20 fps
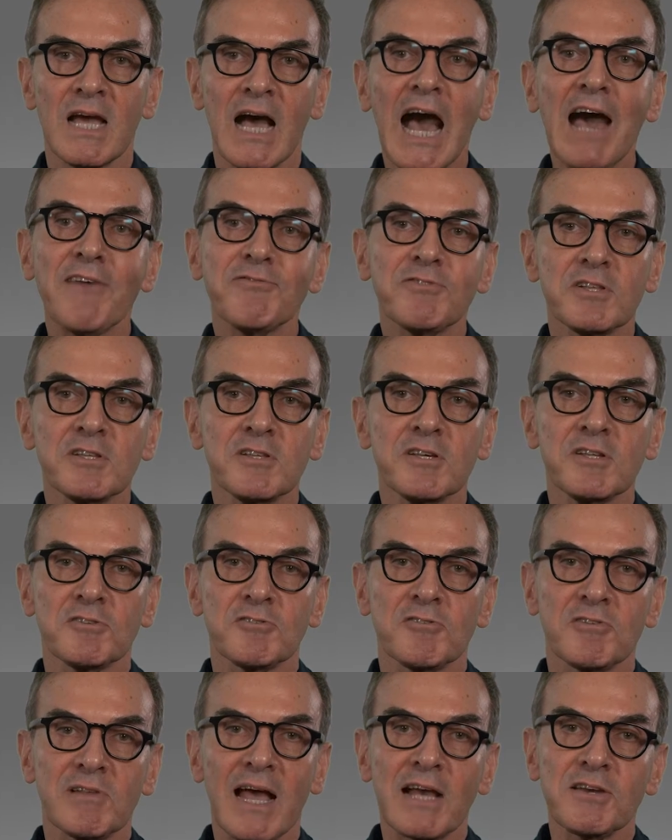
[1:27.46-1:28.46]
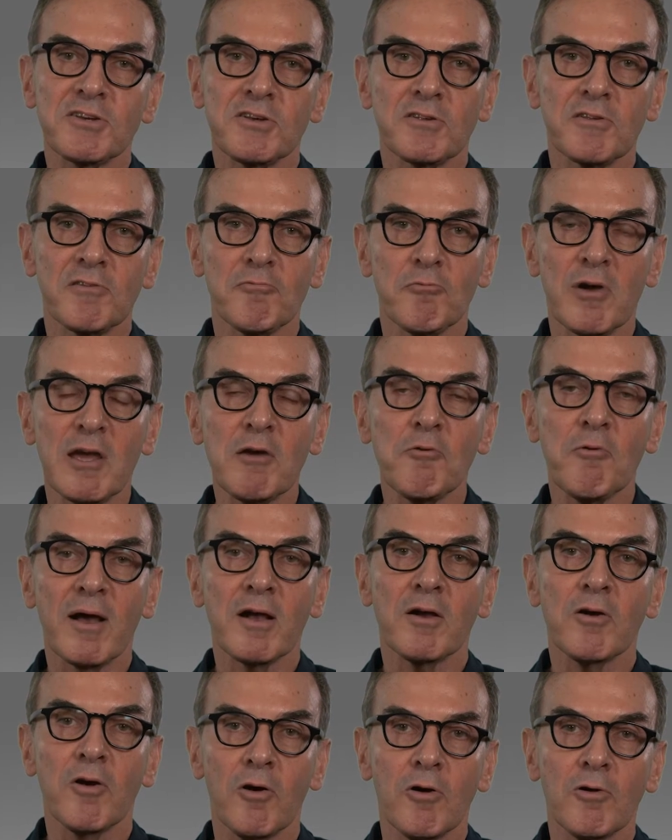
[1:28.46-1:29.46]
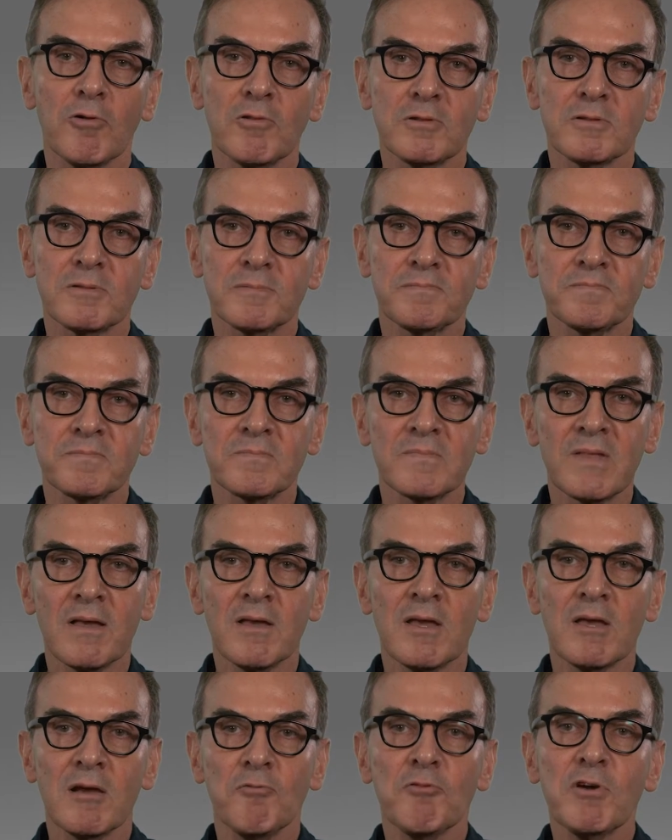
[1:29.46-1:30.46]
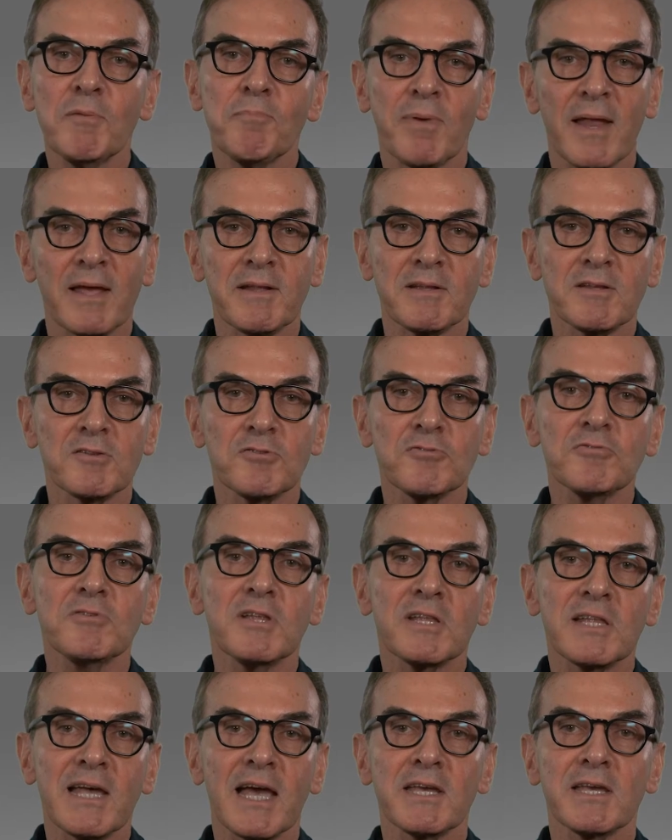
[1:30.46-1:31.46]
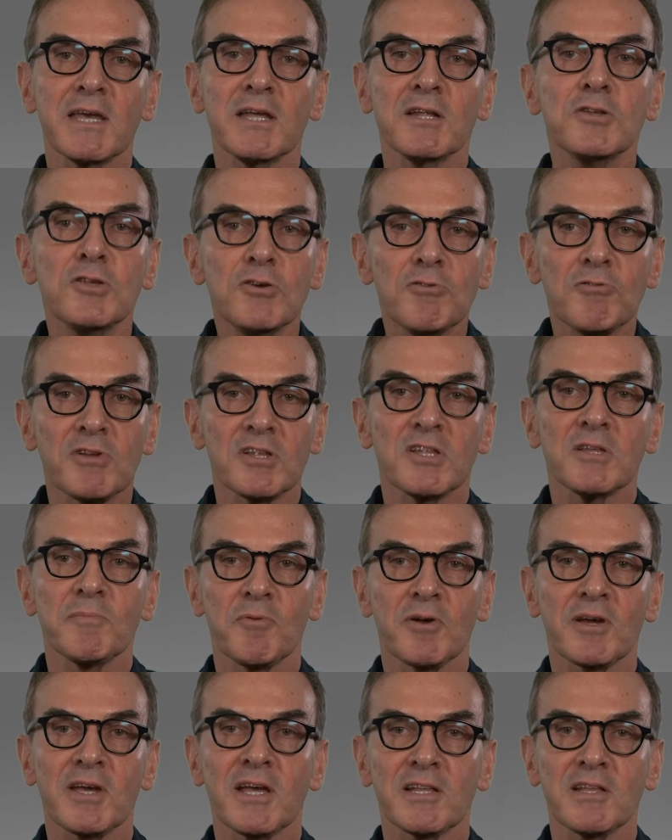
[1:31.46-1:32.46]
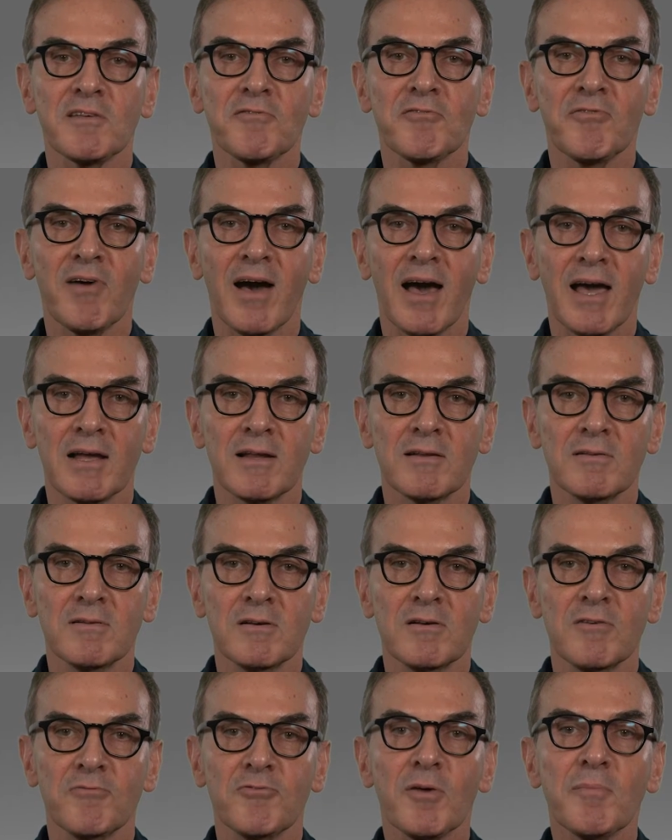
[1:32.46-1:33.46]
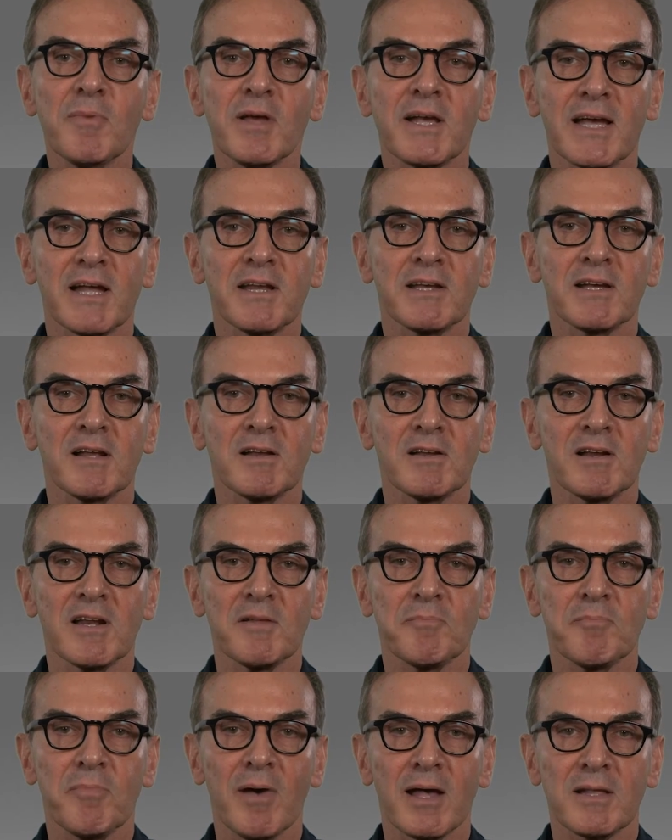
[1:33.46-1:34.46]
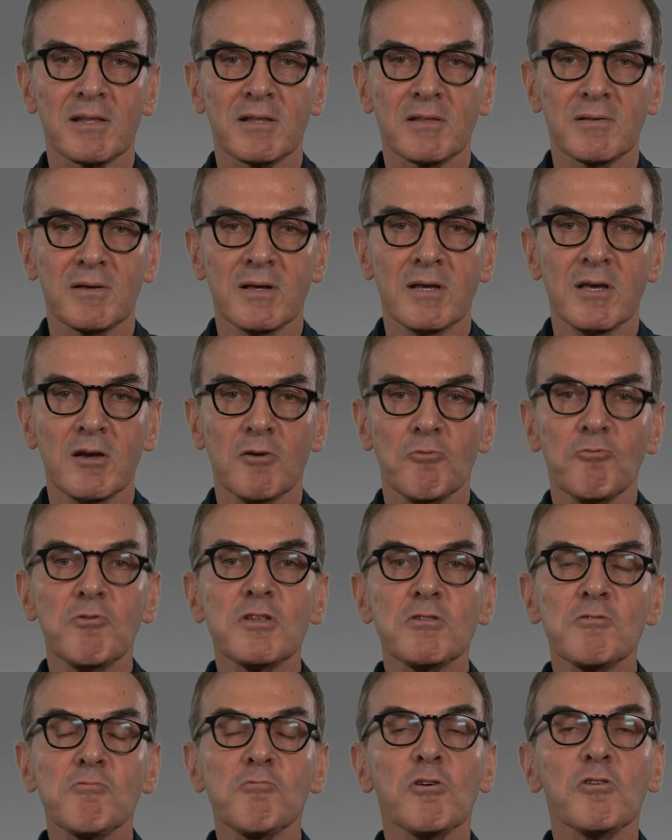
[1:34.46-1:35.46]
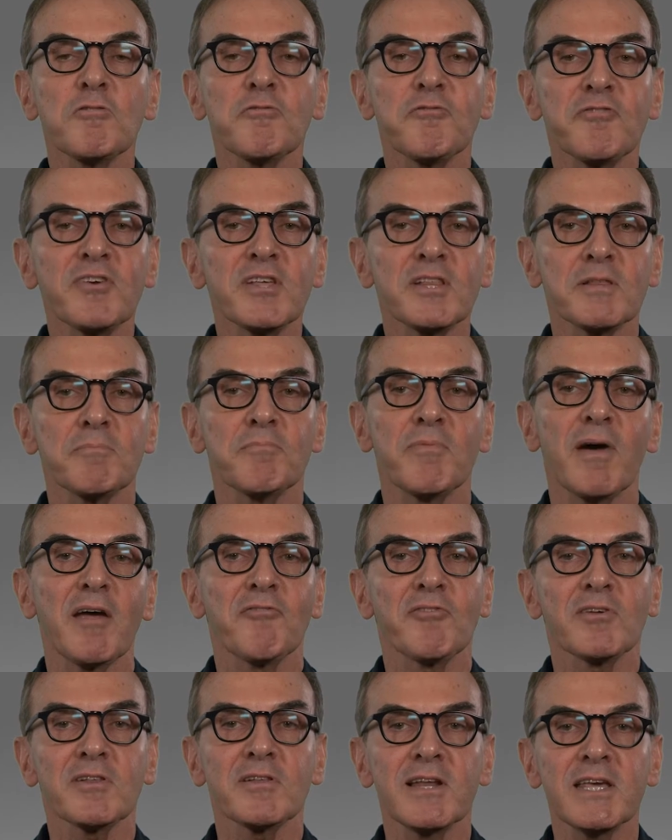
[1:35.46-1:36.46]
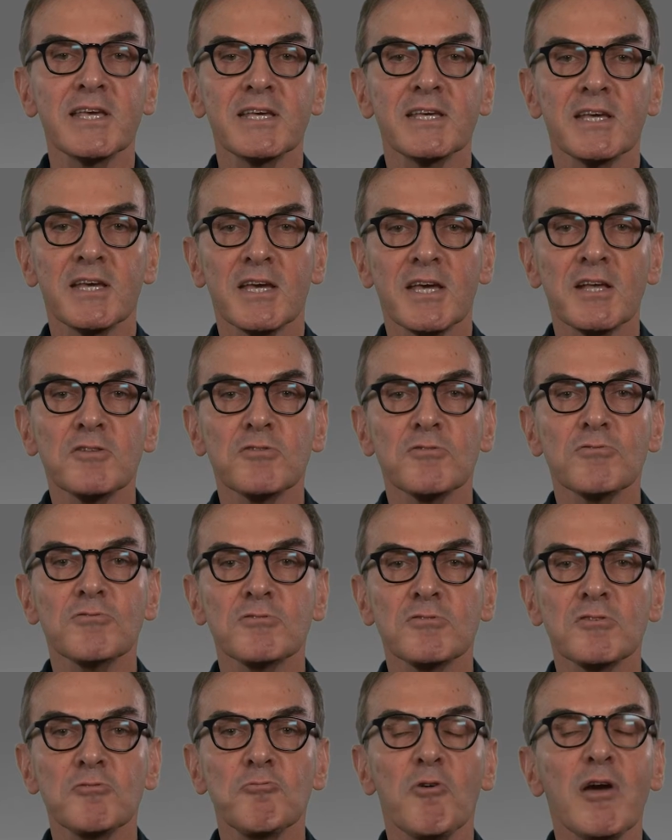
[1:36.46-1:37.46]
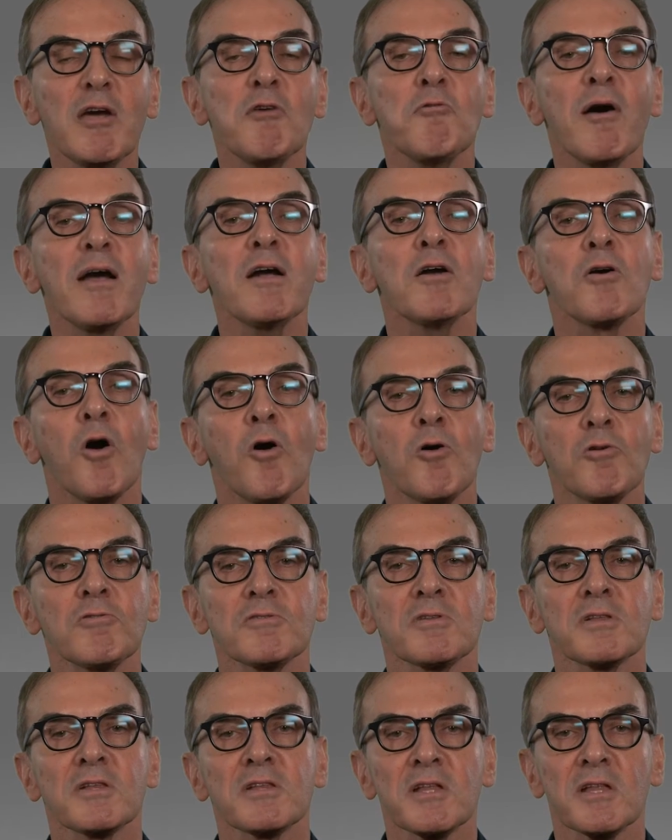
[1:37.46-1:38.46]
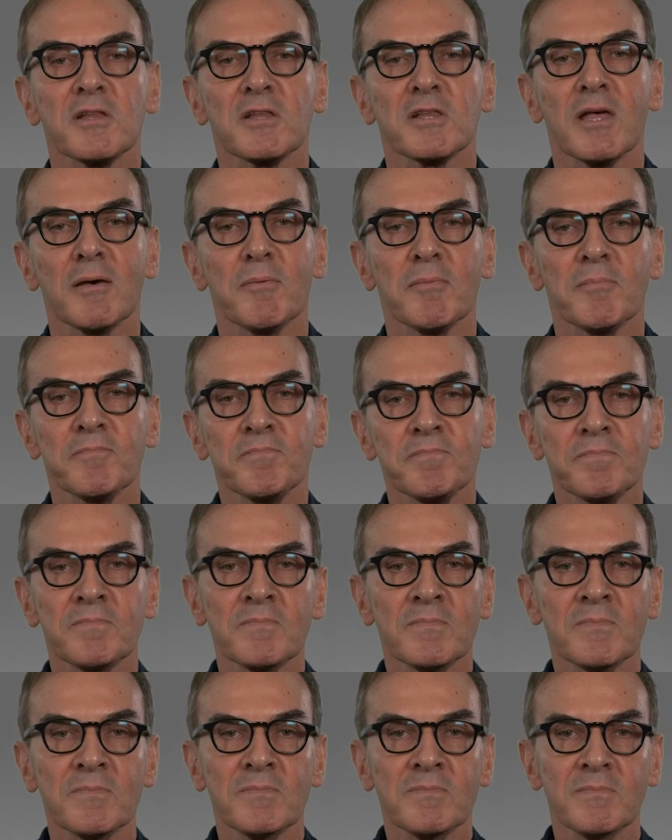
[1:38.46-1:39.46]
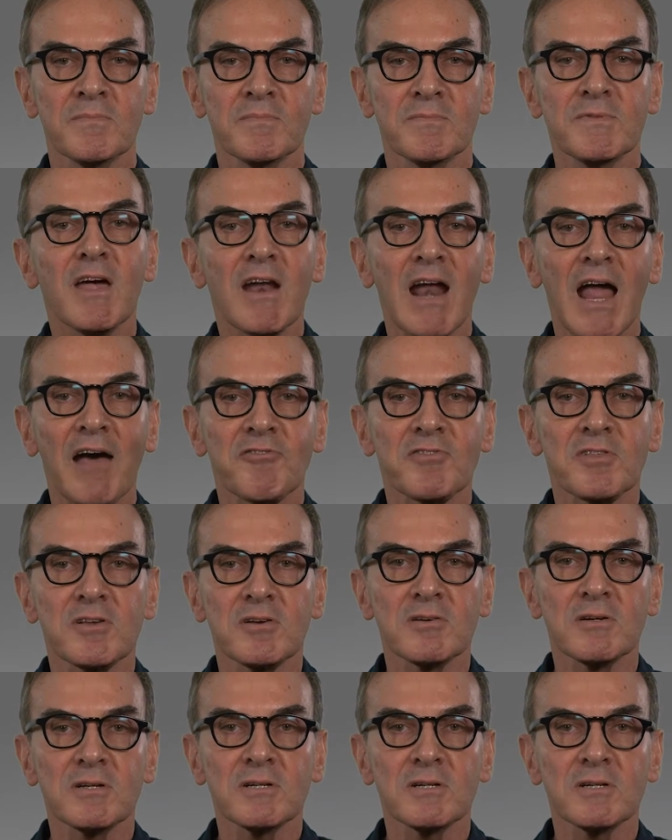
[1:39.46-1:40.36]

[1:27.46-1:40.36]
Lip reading: after the introduction of WaveOne Gold, we planned to design a new reciprocating file for mechanical glide path, which will fit perfectly into the WaveOne Gold system. Thereafter,